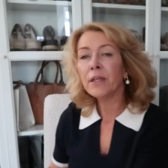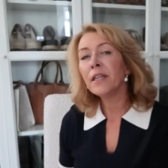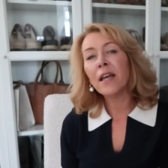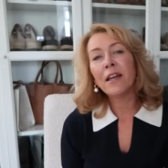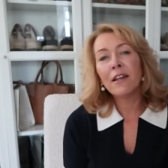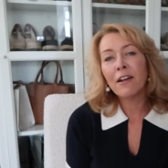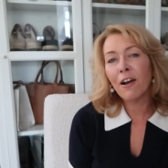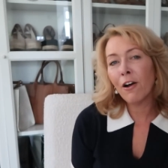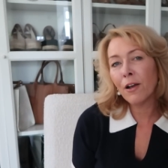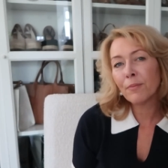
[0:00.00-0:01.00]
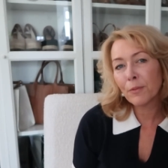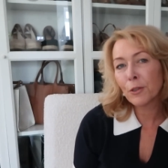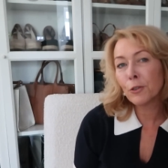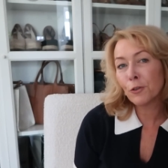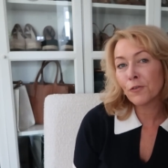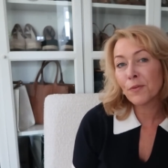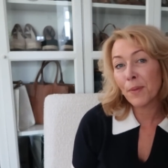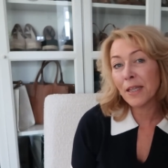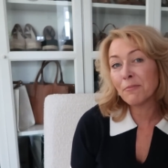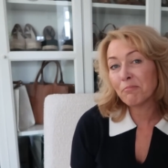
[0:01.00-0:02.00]
But yeah, I could have
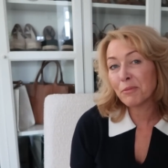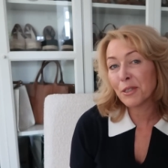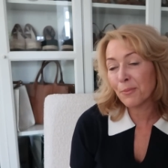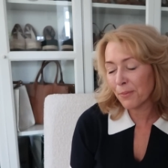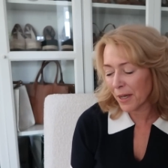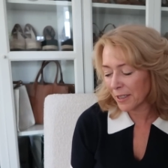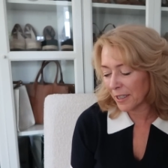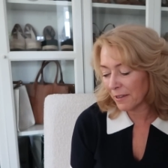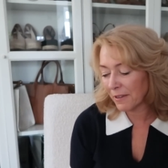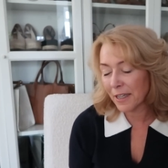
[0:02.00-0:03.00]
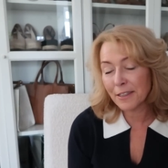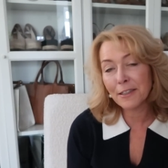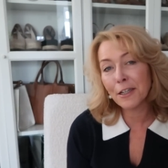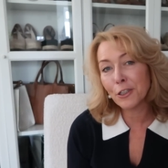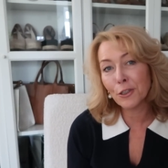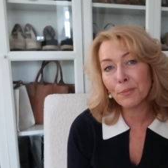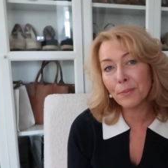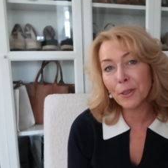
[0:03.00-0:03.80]
spent some money in that Station